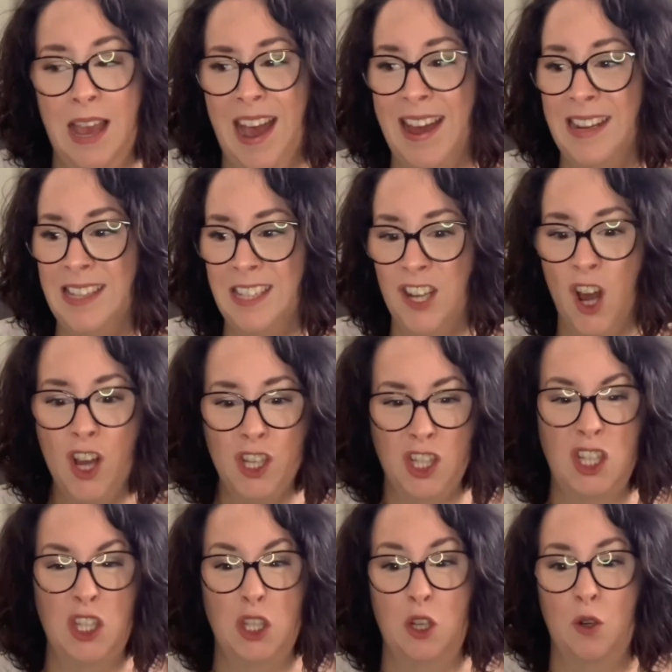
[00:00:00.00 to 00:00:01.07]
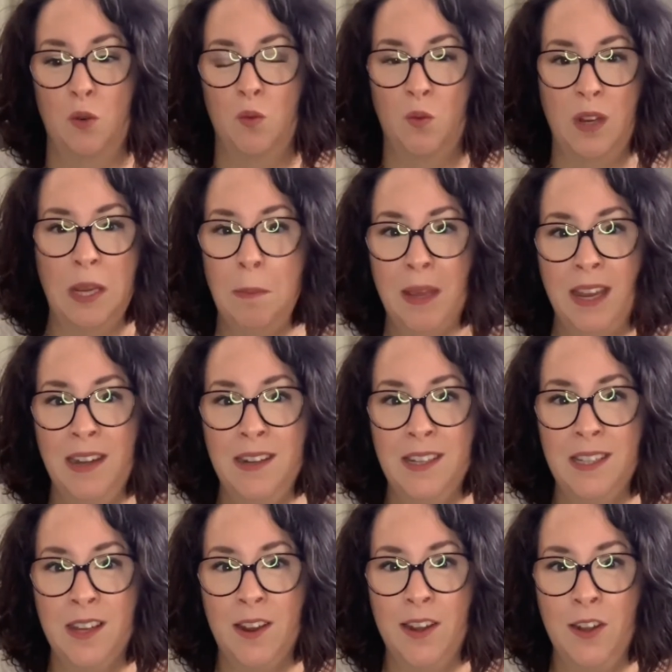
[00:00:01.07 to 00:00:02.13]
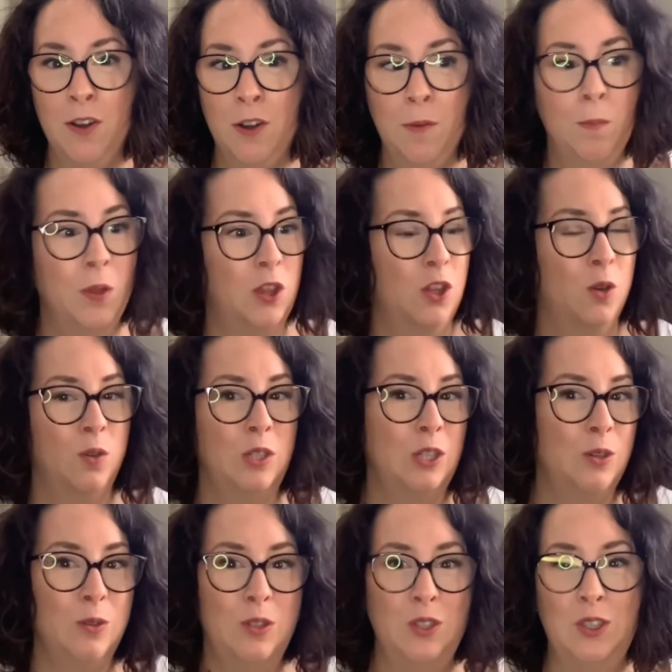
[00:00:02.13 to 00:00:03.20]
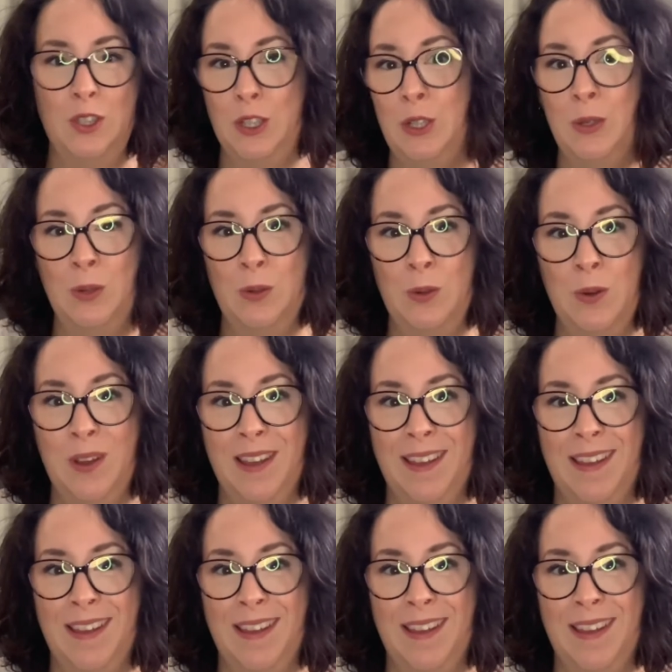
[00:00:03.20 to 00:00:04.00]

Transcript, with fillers: And it's not screaming designer, but those who do